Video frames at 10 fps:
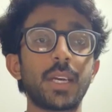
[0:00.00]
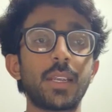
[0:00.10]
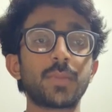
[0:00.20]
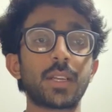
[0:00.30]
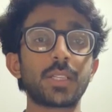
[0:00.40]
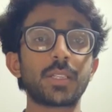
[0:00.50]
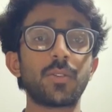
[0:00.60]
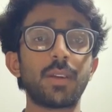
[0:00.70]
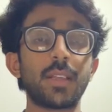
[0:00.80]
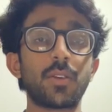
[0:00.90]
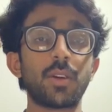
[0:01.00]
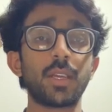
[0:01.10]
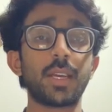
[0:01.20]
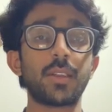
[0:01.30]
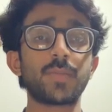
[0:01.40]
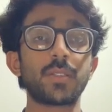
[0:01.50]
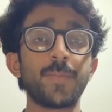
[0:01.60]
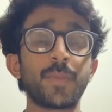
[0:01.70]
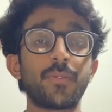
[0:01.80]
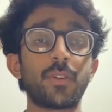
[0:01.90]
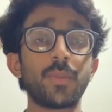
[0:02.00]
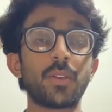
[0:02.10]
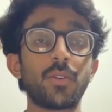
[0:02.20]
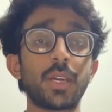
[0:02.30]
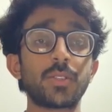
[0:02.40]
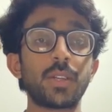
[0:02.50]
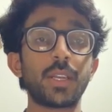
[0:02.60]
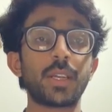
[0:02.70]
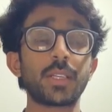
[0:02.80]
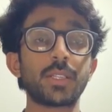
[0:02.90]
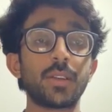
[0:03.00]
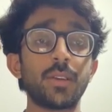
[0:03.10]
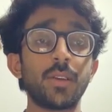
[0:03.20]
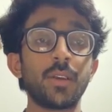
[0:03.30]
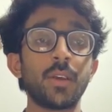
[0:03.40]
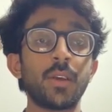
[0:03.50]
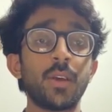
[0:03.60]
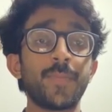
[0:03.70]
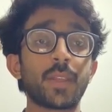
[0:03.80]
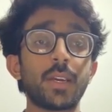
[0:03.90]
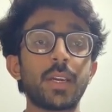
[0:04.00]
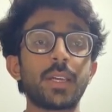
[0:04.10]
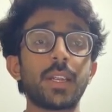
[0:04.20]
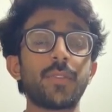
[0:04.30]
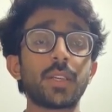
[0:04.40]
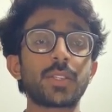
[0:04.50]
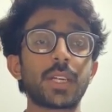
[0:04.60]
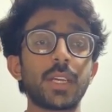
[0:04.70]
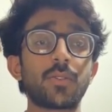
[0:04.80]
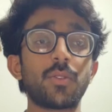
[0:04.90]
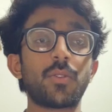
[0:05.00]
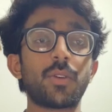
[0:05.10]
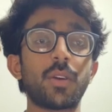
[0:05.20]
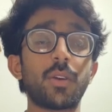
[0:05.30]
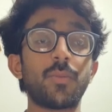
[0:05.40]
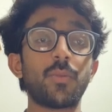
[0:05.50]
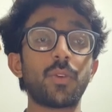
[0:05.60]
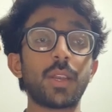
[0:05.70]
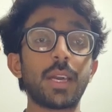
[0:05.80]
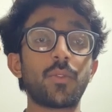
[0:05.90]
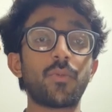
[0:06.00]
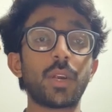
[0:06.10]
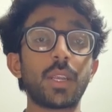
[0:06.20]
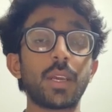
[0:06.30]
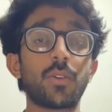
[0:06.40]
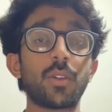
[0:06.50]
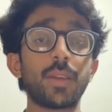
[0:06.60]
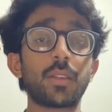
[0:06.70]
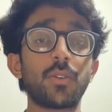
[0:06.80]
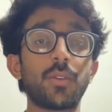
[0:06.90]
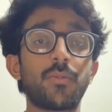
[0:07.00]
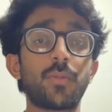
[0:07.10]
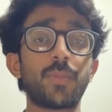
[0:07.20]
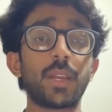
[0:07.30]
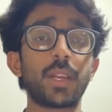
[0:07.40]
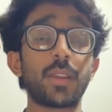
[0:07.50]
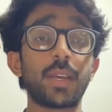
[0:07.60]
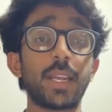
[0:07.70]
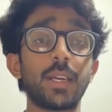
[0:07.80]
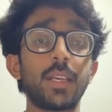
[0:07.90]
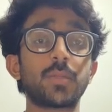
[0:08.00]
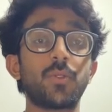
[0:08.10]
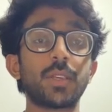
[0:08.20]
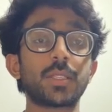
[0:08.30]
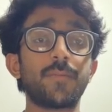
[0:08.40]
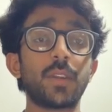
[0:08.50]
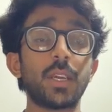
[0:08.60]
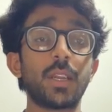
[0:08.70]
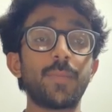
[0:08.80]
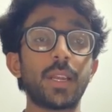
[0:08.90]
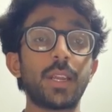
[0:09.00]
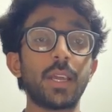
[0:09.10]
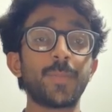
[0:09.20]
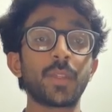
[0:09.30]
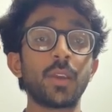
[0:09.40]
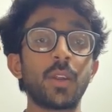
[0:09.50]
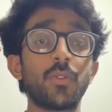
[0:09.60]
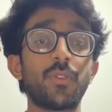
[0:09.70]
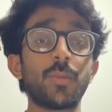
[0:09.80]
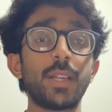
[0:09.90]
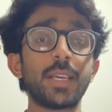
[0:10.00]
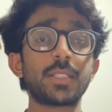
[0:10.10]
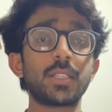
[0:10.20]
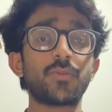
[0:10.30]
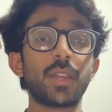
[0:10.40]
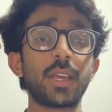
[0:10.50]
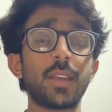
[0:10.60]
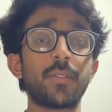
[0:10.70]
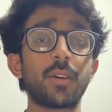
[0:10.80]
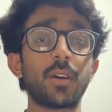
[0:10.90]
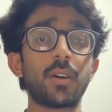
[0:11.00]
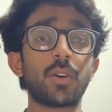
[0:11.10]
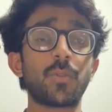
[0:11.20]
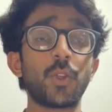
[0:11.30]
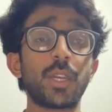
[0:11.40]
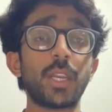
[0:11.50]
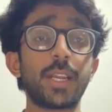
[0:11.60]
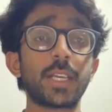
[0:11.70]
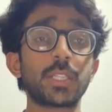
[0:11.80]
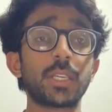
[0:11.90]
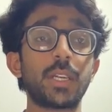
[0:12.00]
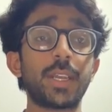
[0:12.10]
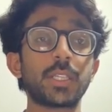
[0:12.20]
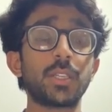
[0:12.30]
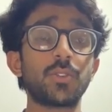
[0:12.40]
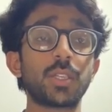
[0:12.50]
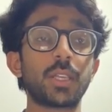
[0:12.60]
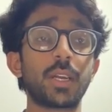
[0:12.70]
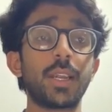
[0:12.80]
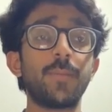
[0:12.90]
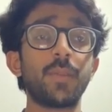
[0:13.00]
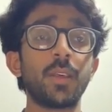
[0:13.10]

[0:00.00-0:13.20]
items cluster together, clothing items from their own isolated cluster. The network is starting to look more like what economic theory would predict, categories moving somewhat independently. To formally test this, we ran community detection using the greedy